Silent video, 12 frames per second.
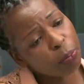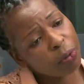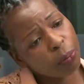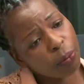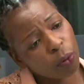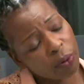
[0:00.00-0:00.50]

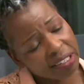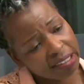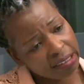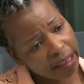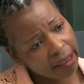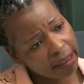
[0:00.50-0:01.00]
people were
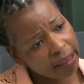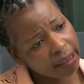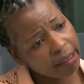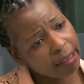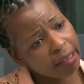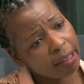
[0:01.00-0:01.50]

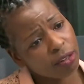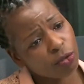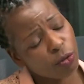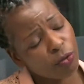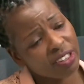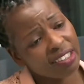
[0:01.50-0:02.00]
saying and
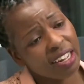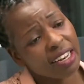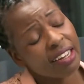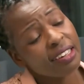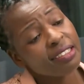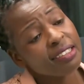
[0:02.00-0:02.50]
so forth. Saka
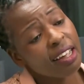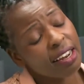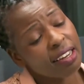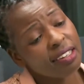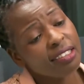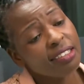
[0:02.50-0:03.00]

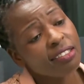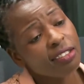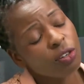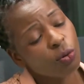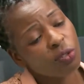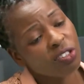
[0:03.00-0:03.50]
ndakasara
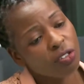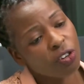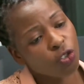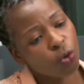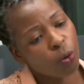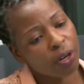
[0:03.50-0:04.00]
ndisisiri kuziva
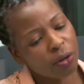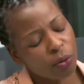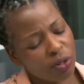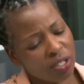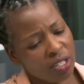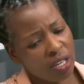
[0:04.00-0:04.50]
chokwadi
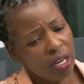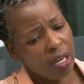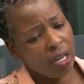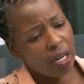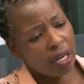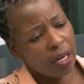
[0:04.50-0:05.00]
kuti
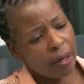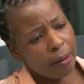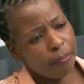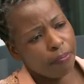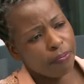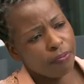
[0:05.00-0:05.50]

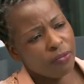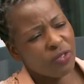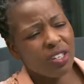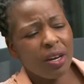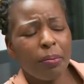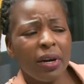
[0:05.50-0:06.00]

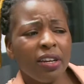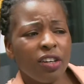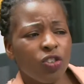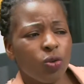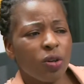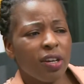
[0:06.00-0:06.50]
did I
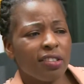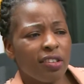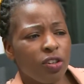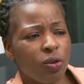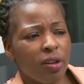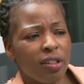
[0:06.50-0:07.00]
manage to
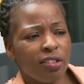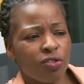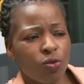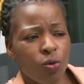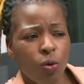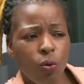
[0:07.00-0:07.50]
execute
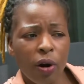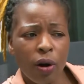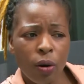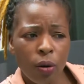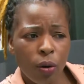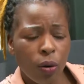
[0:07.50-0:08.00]
this role
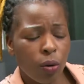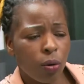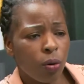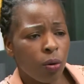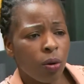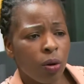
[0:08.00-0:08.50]
well,
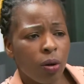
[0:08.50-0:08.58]
or